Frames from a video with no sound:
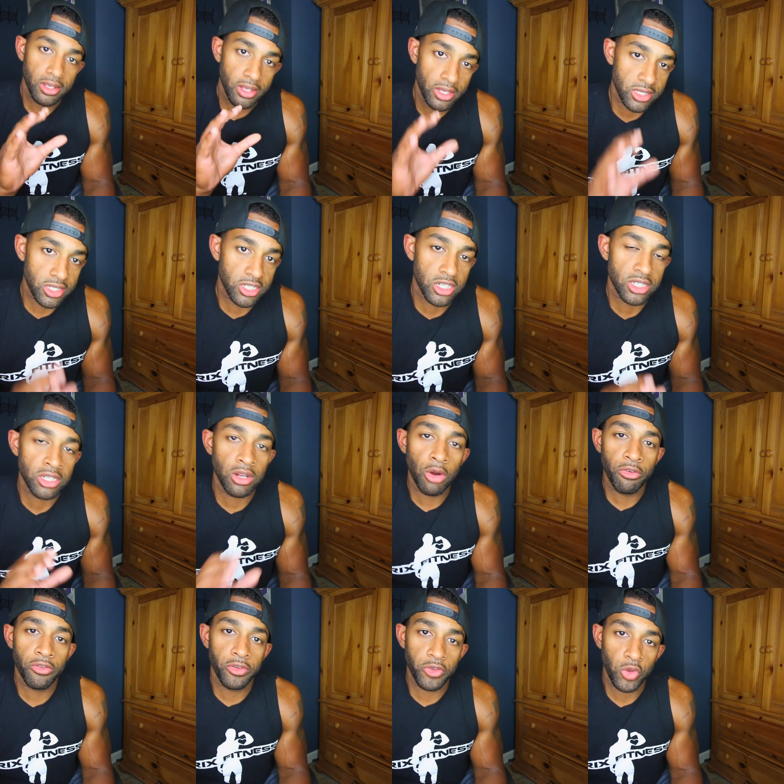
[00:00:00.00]
this is just an
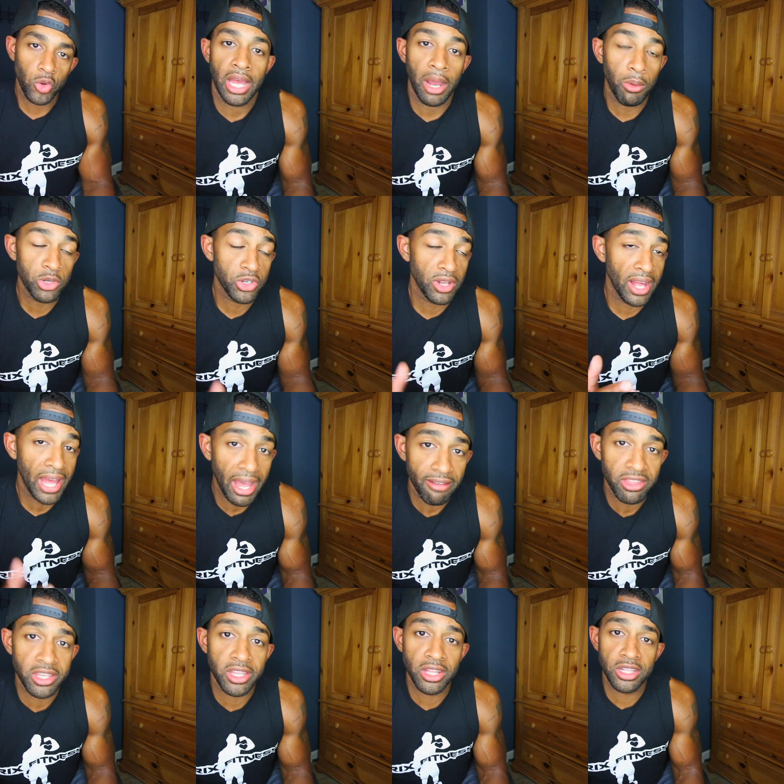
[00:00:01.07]
overview. I want you to
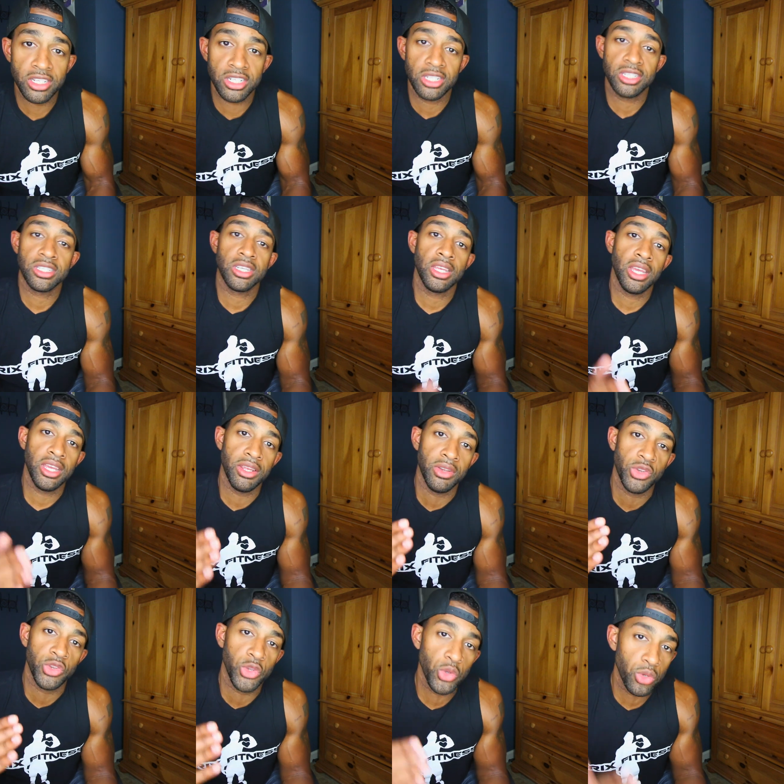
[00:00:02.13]
have the diligence
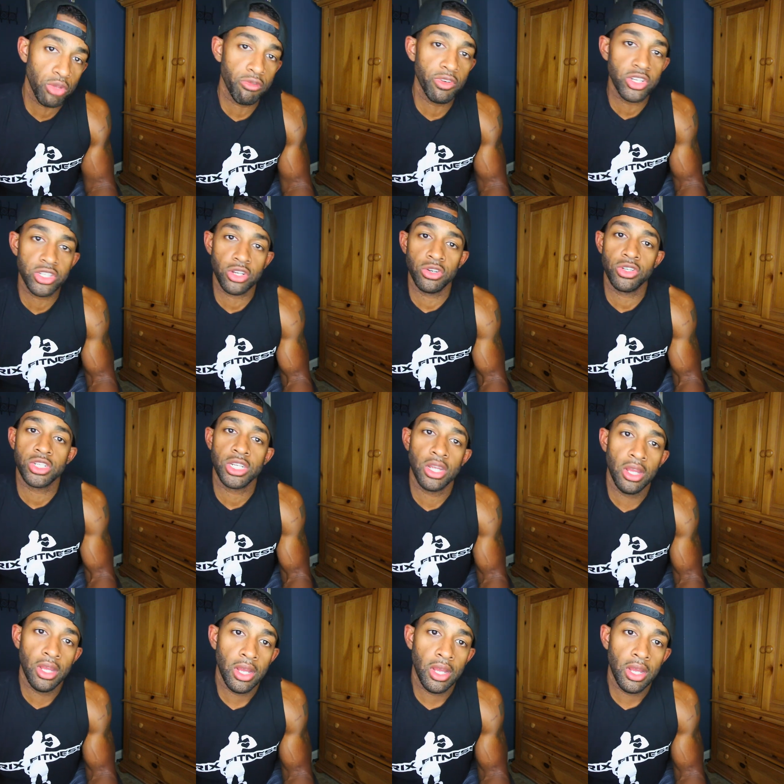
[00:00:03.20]
and do the research